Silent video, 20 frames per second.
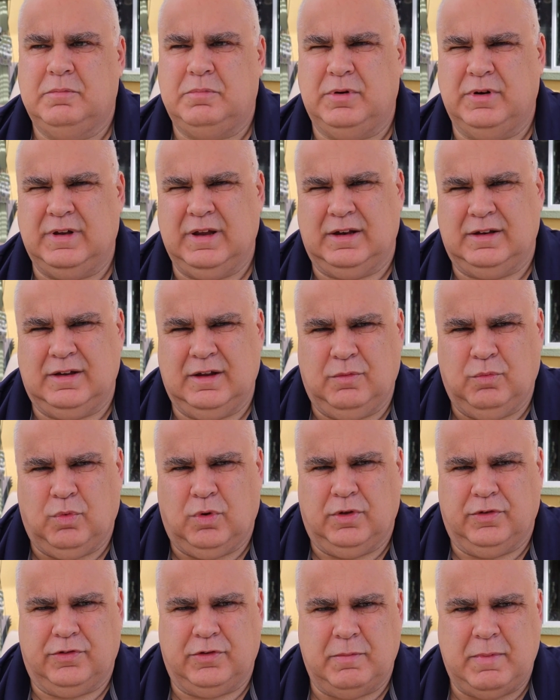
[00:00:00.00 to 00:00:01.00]

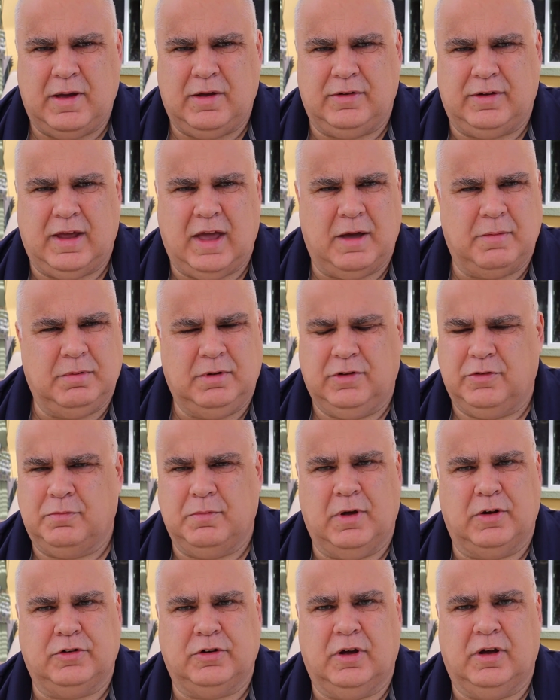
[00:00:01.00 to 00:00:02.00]
Predicting what's about to happen is
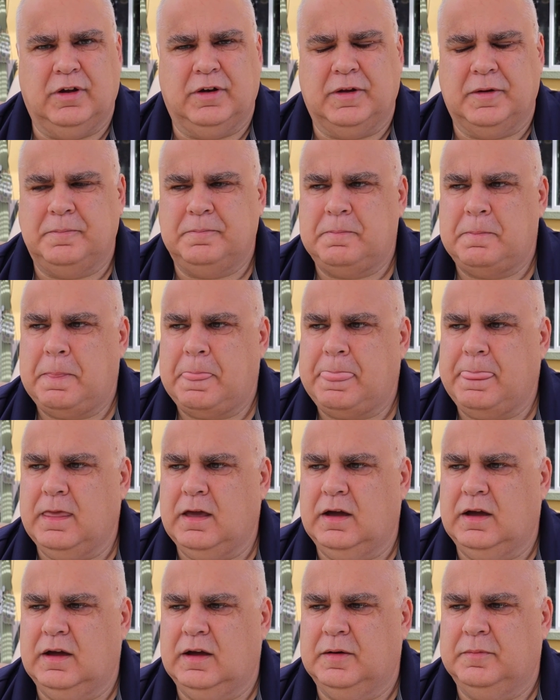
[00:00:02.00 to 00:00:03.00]
much harder.
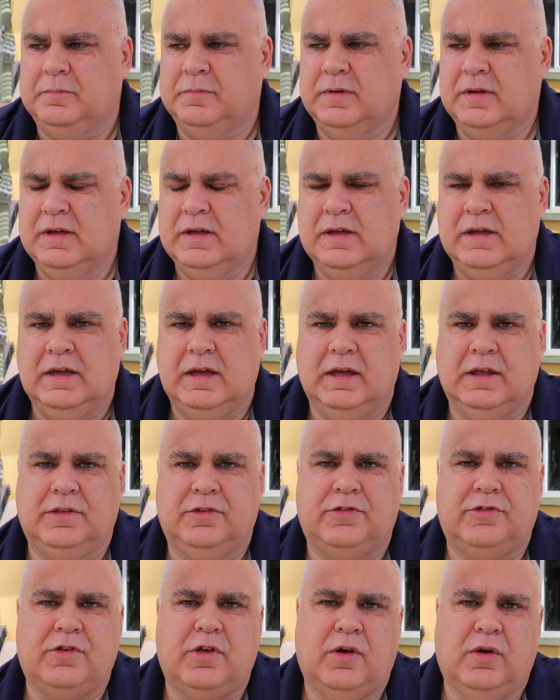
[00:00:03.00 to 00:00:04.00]

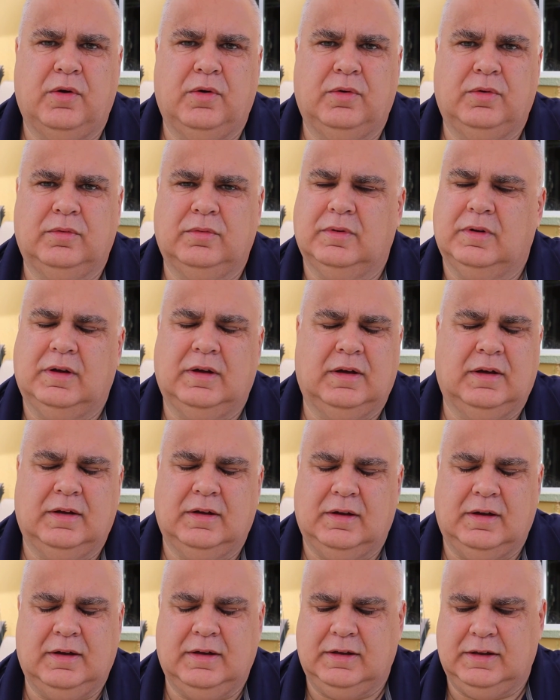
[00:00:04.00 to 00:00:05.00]
And so,
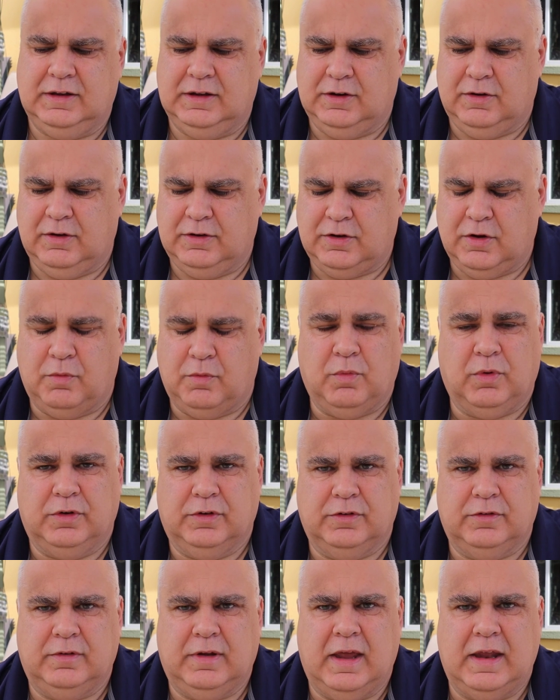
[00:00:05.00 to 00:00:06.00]
I don't
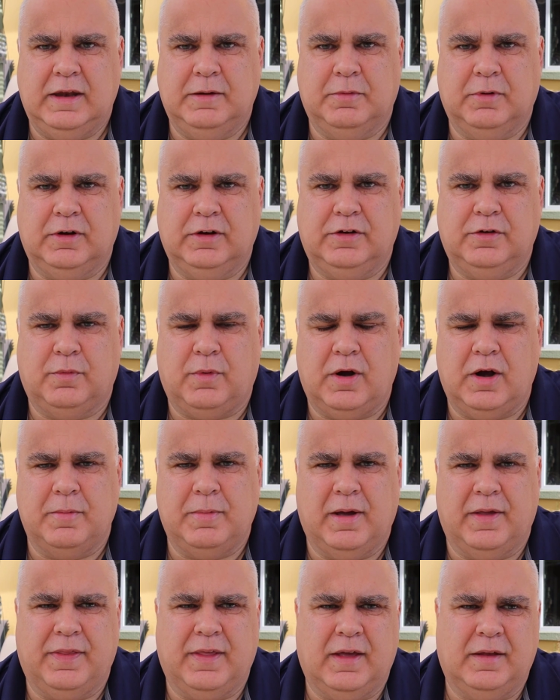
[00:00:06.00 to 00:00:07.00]
want anybody to worry
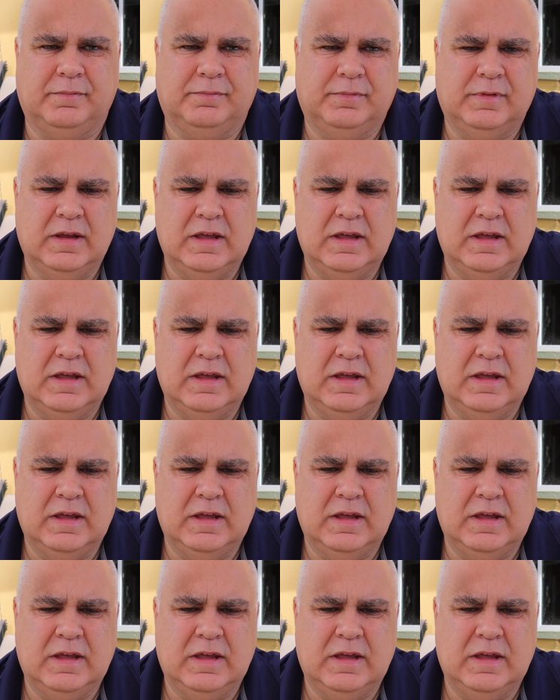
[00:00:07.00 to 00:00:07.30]
about that.